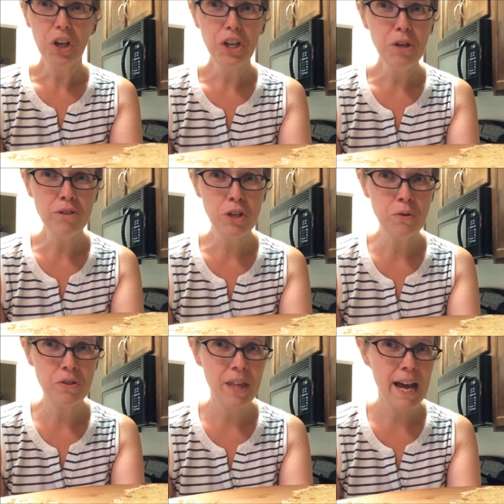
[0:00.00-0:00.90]

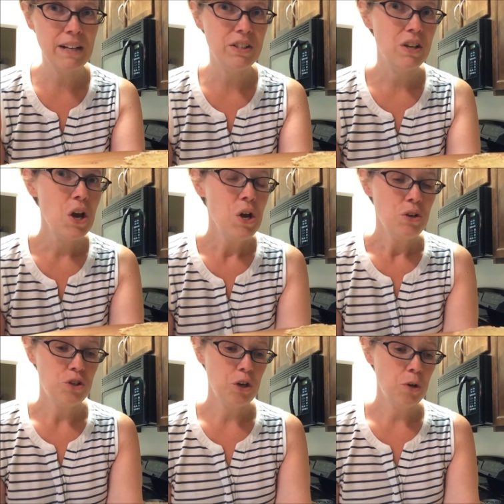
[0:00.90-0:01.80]
Huge thanks
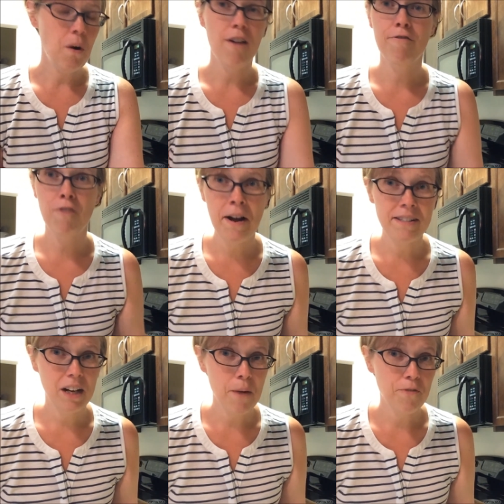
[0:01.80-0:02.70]
to our
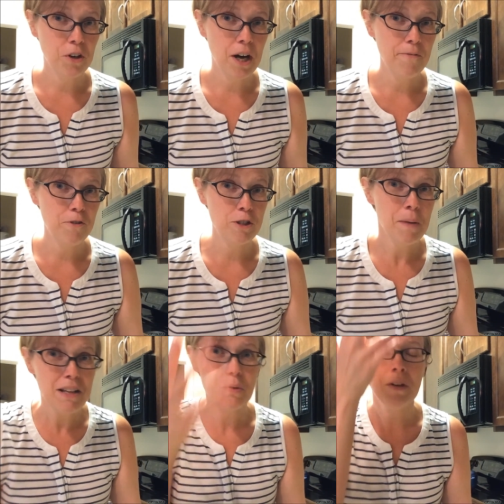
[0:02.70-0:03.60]
friends at Cup for Cup for
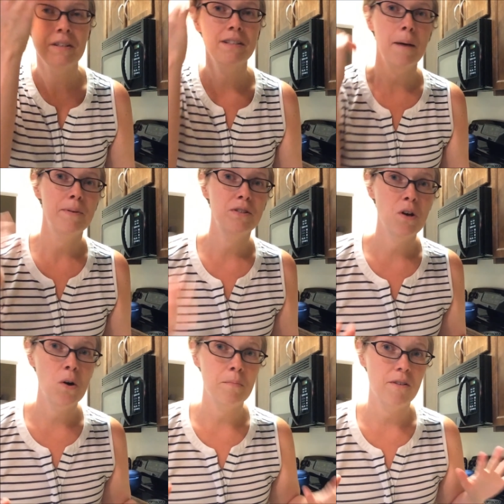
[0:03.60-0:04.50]
sponsoring this
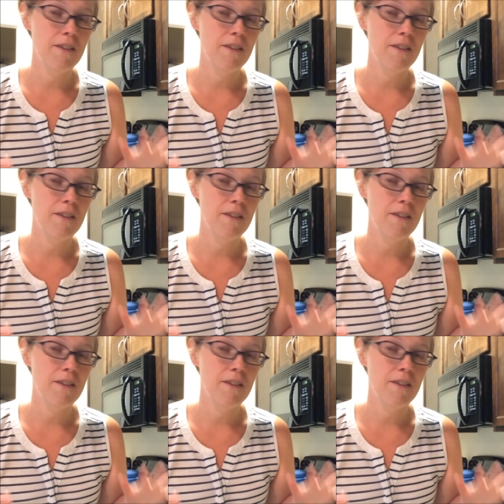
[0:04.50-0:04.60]
episode and